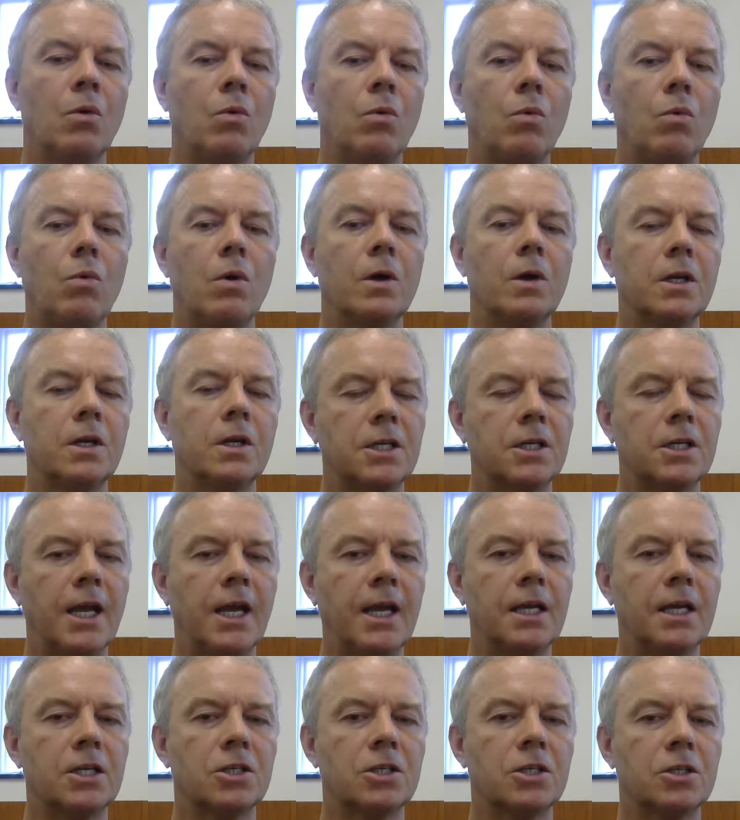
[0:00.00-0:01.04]
it
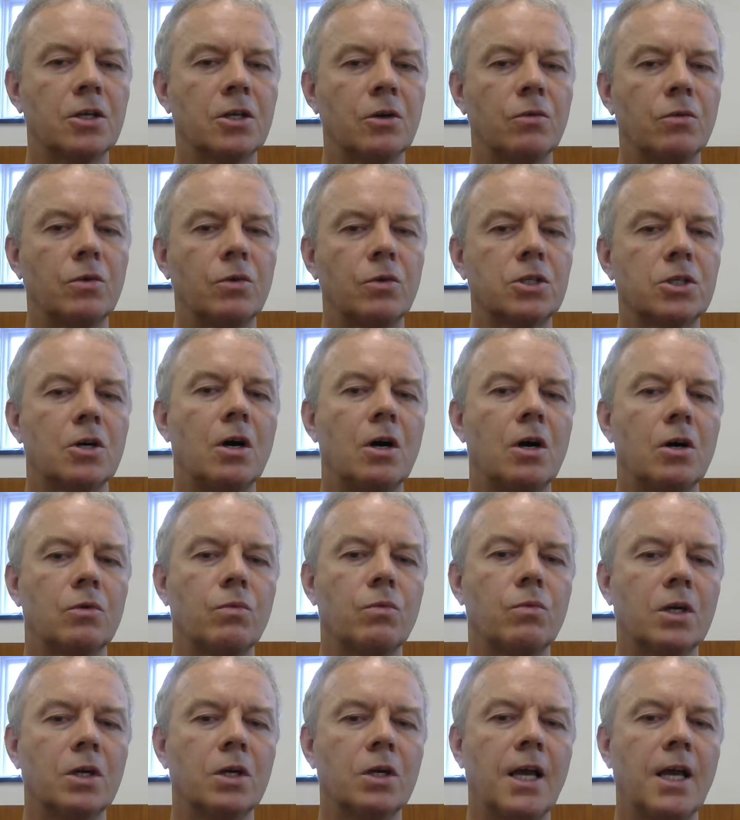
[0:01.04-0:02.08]
takes what's called 1
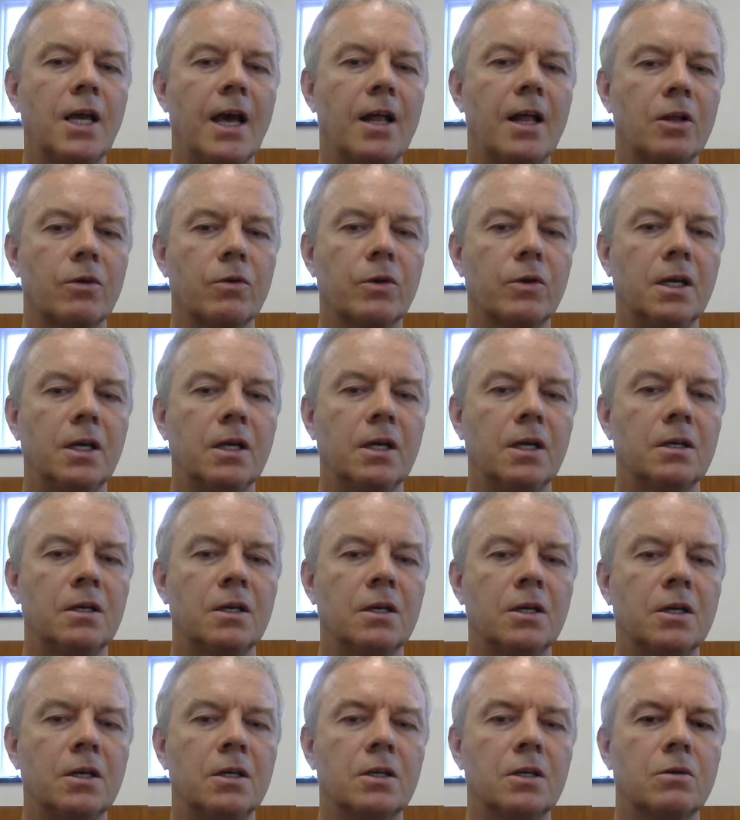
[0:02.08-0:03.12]
calorie
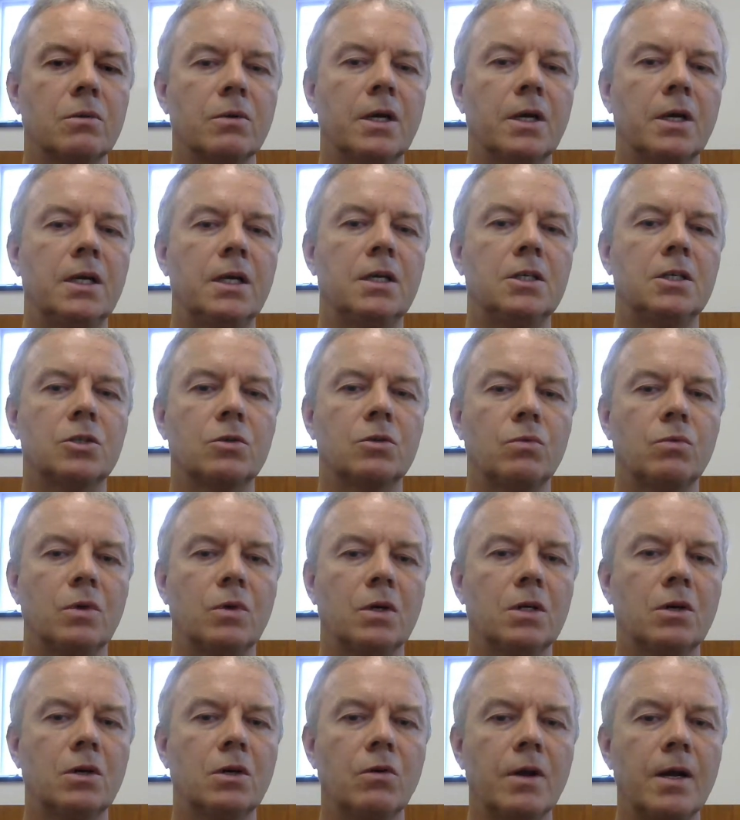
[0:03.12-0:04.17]
to raise 1
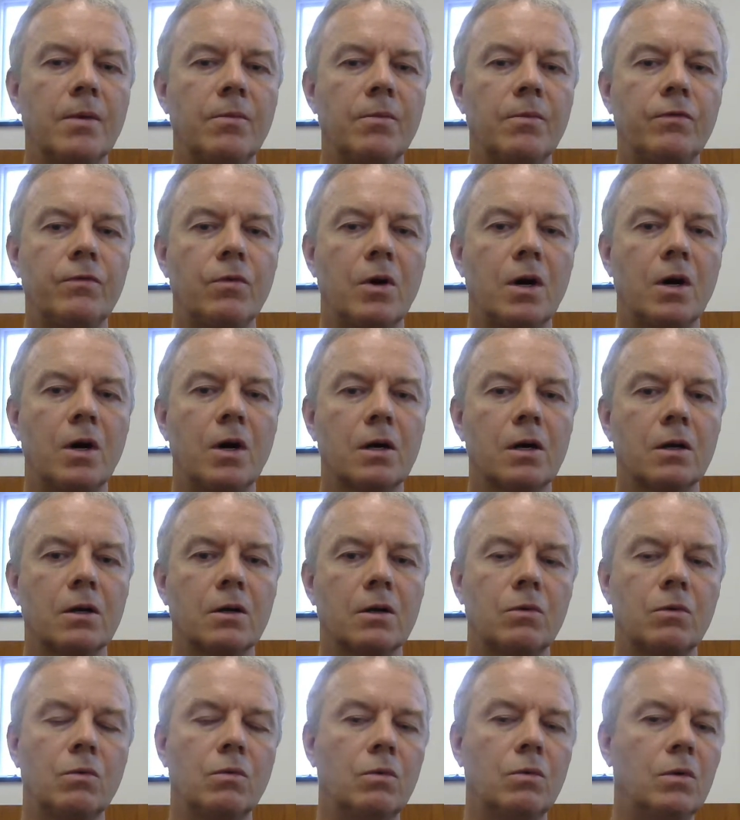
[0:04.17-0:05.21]
gram of water
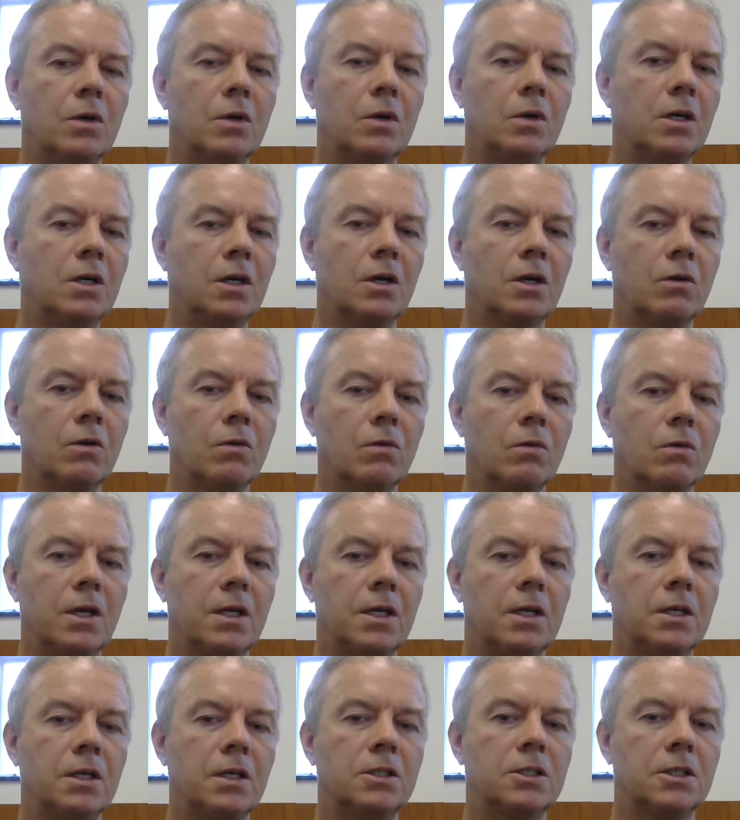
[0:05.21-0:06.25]
1 degree
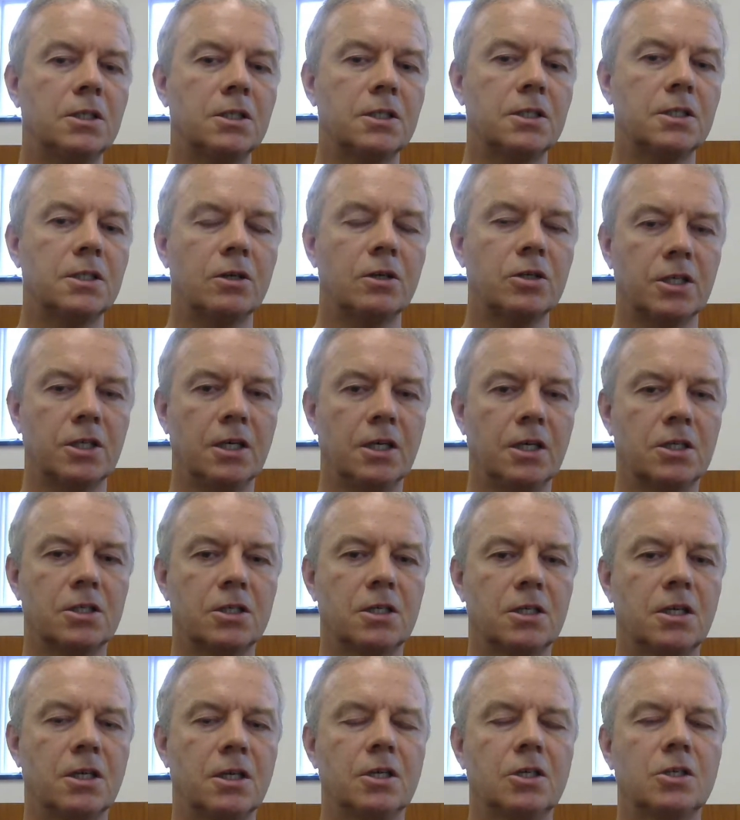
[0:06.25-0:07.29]
Celsius.
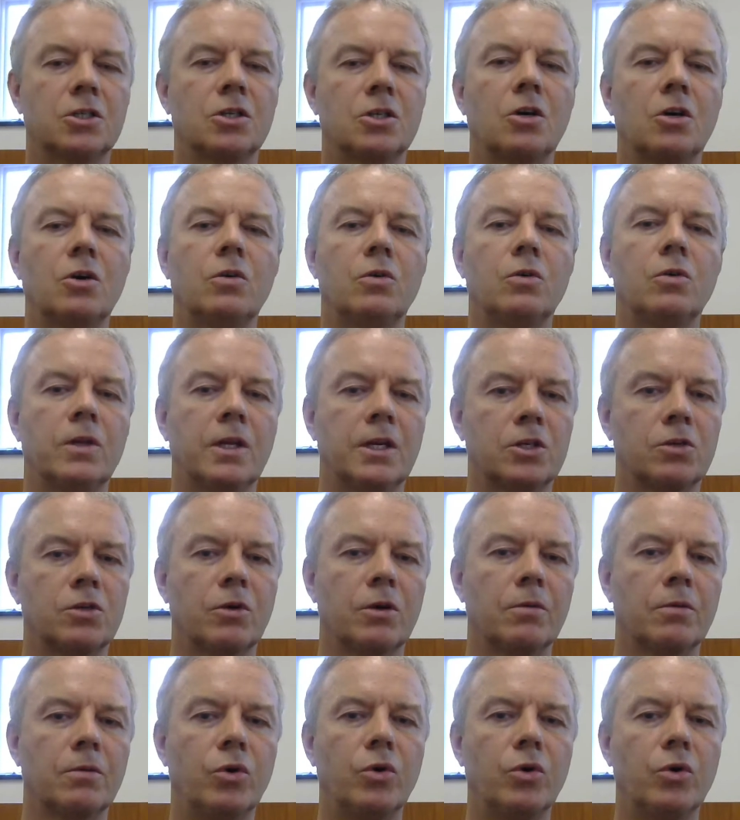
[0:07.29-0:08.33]
So that's where it
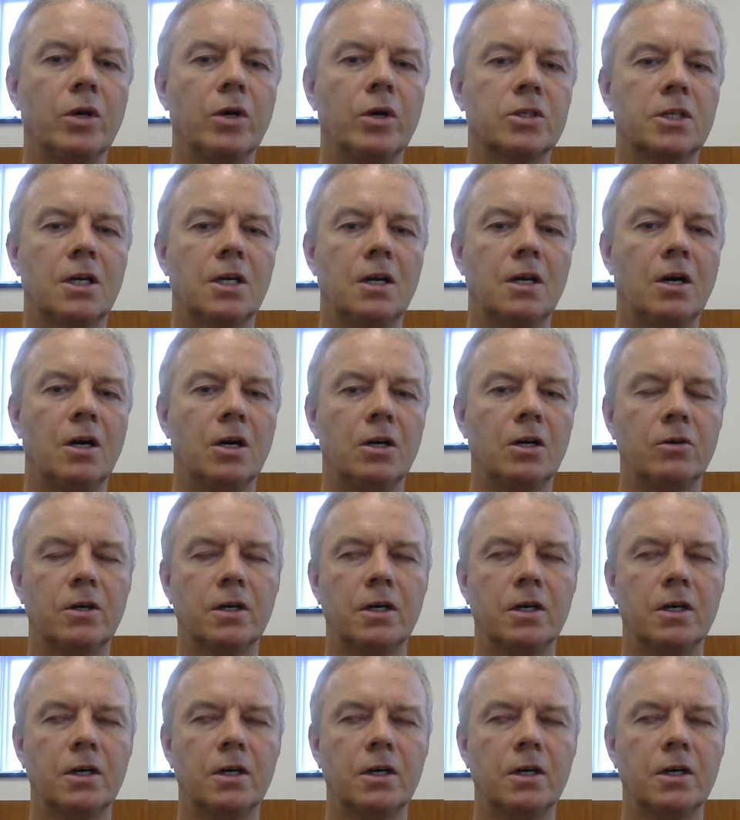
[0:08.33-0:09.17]
boils at 100.